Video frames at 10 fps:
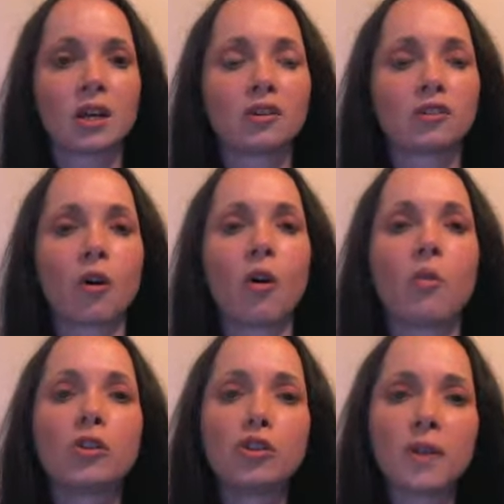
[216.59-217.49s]
So
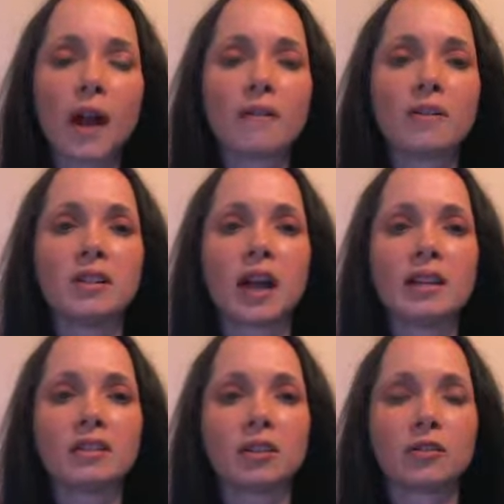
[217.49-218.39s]
once you have a
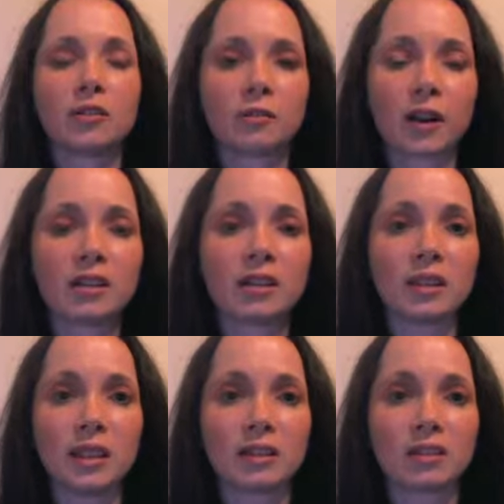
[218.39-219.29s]
nice little friends
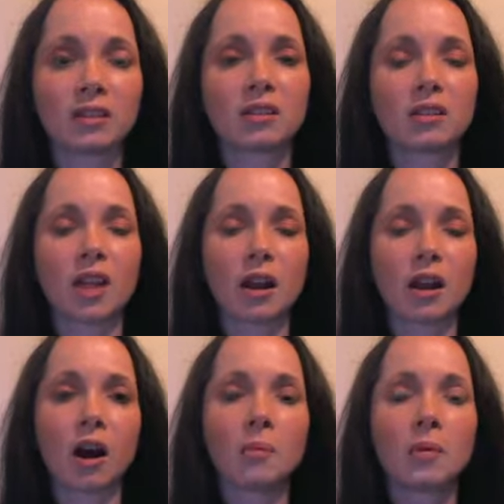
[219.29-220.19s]
list set
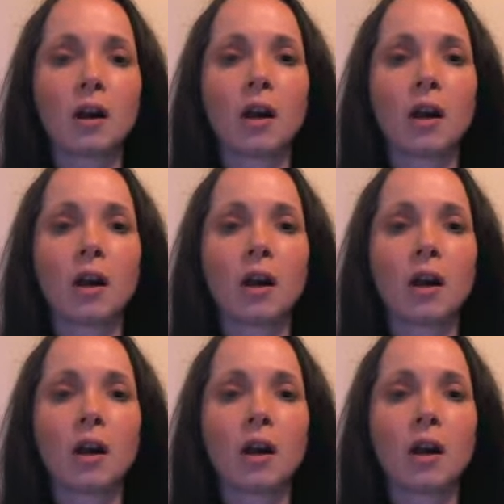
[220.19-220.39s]
up,